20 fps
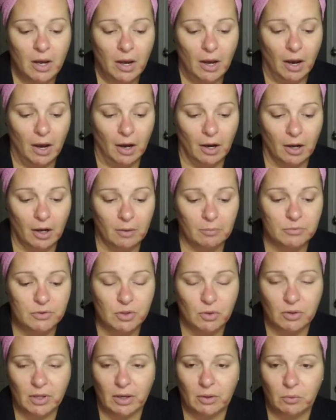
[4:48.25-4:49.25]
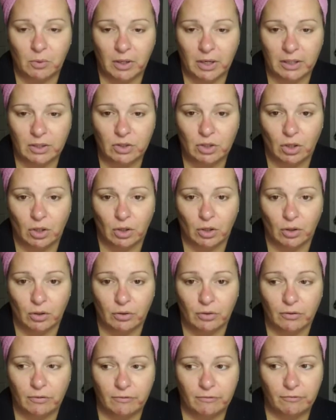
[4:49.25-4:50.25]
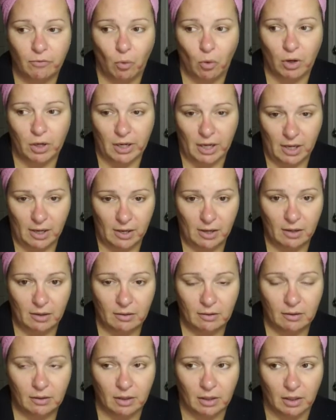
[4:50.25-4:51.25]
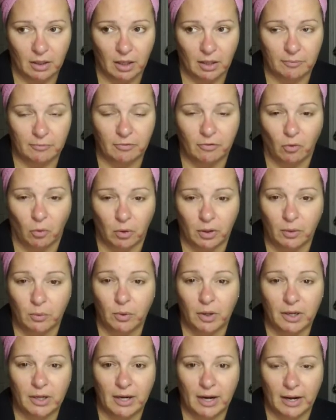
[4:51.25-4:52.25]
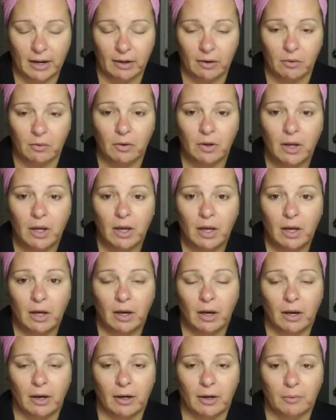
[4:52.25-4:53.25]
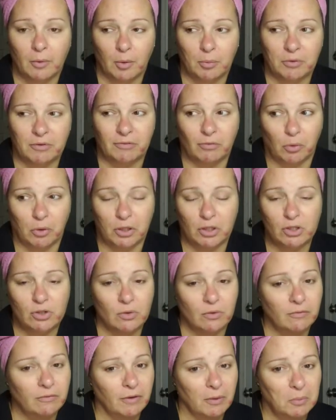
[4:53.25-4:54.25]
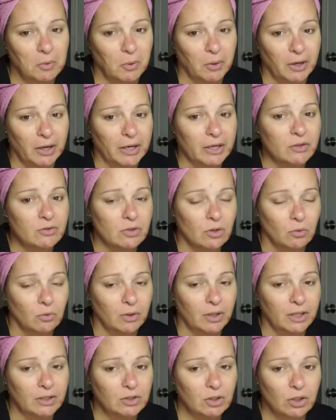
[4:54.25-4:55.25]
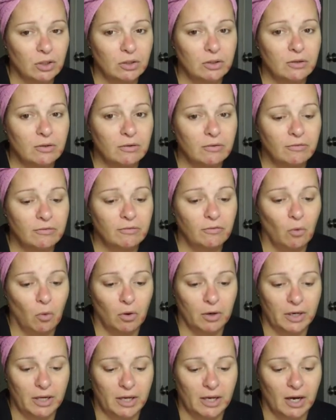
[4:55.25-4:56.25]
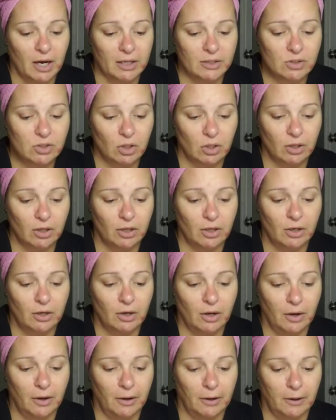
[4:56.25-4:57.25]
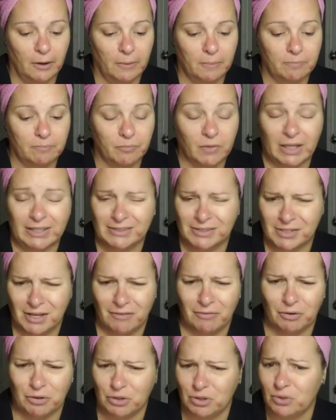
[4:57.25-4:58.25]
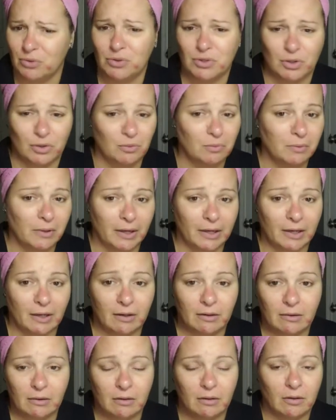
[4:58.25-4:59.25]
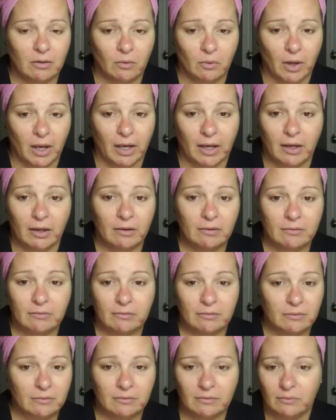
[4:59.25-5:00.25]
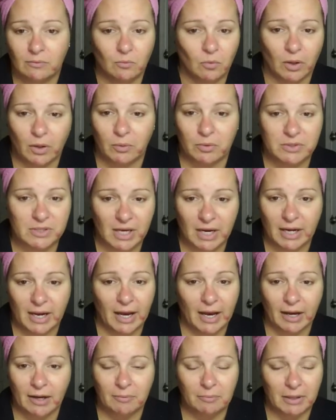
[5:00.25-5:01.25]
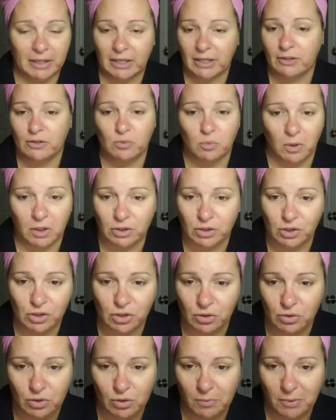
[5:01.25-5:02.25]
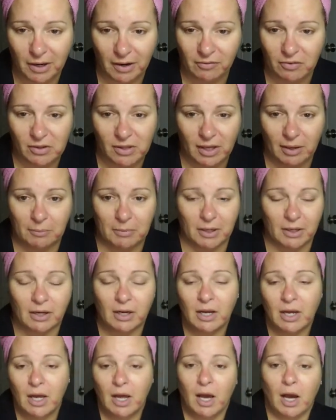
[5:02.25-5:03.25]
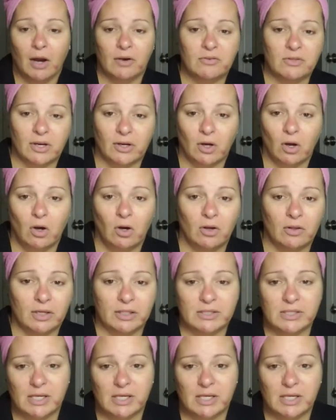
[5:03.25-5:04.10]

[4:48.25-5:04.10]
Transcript: So then when I turned 40, and I'm 41 now, I'll be 42 in February. So when I turned 40, I started, I discovered YouTube. Like, okay, where was I at? My kids watched YouTube and everything, but I was like, oh, that's